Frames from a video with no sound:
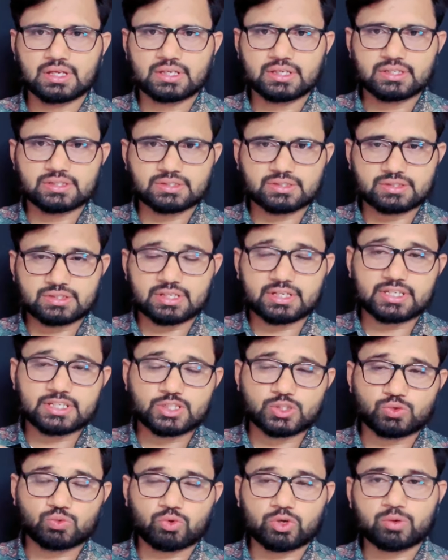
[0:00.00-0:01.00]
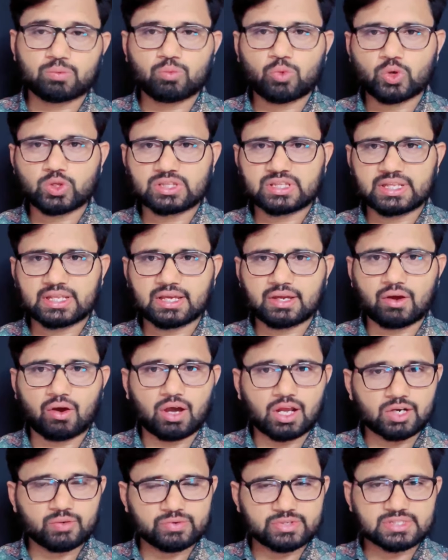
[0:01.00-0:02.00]
So there is one more thing
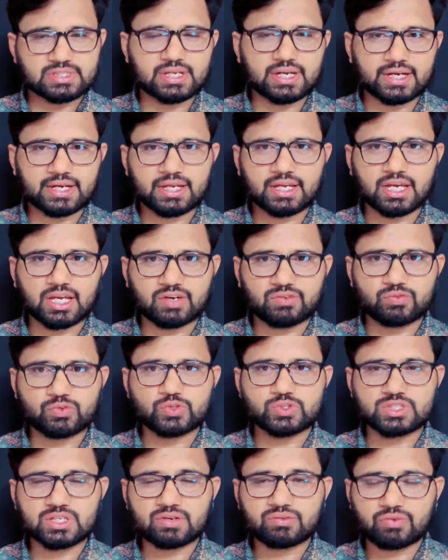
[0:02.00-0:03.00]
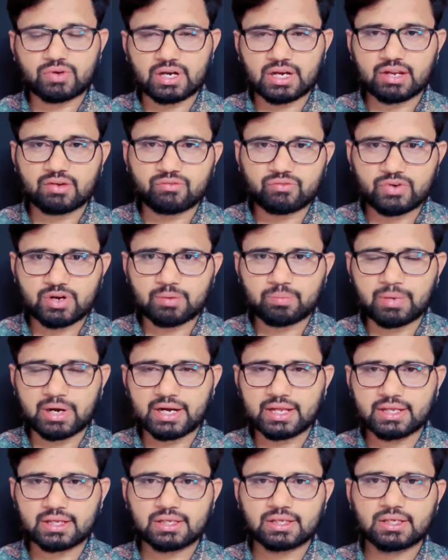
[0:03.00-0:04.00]
always getting confusion for
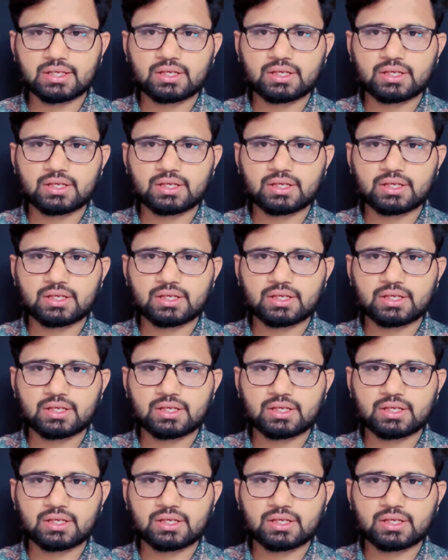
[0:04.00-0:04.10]
everybody.